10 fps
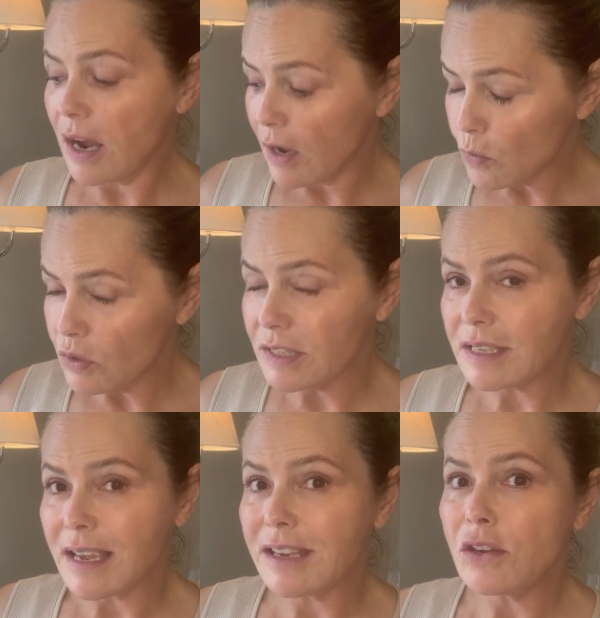I would
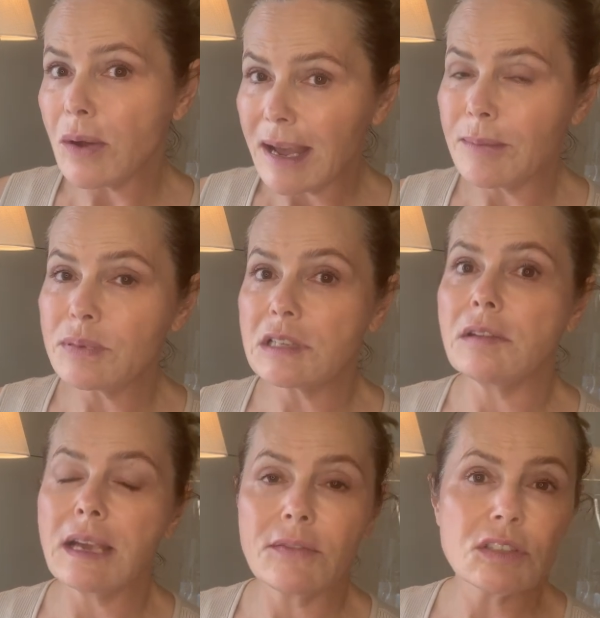say you
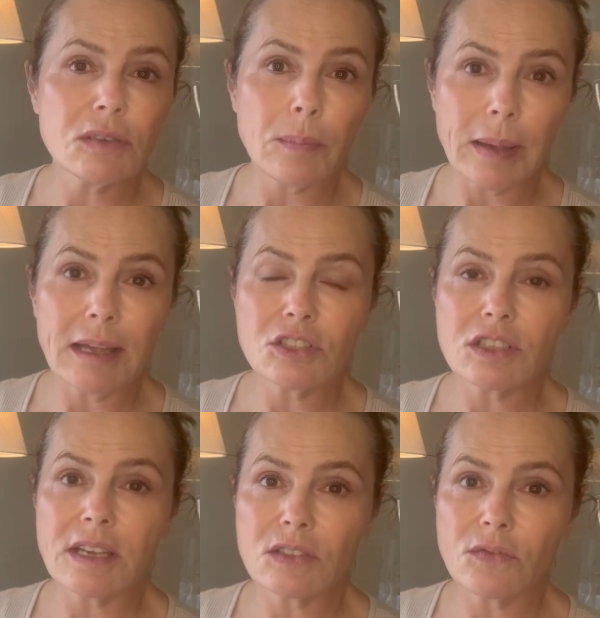absolutely have to do a patch
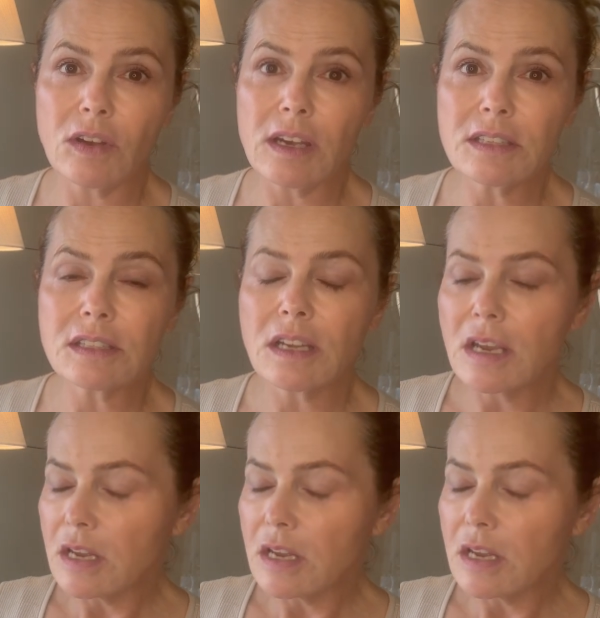test first.